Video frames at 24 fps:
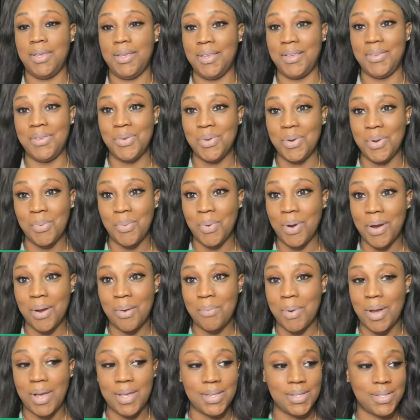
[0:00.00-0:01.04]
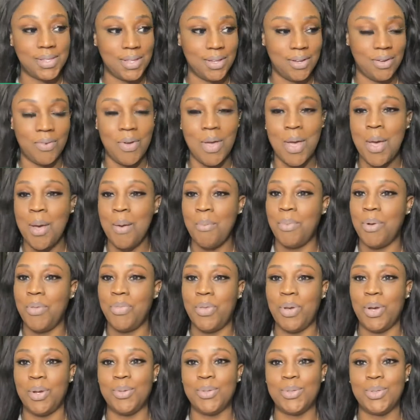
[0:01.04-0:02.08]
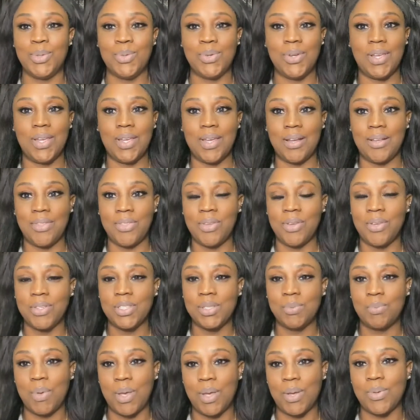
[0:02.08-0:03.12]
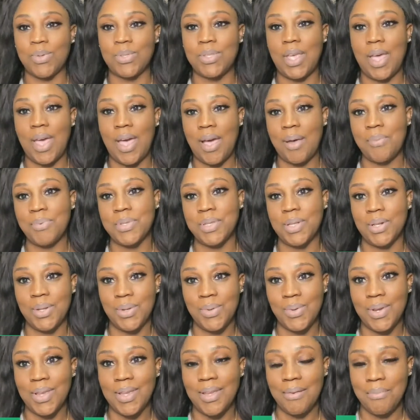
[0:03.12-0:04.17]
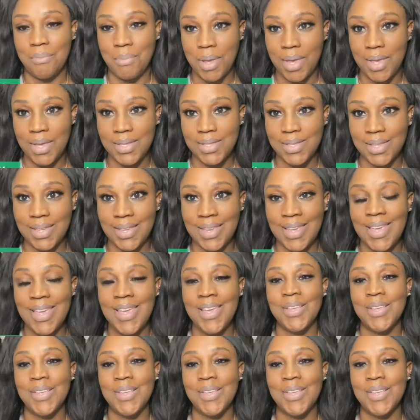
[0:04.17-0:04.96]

You can wear it by itself. But those two together smells absolutely amazing.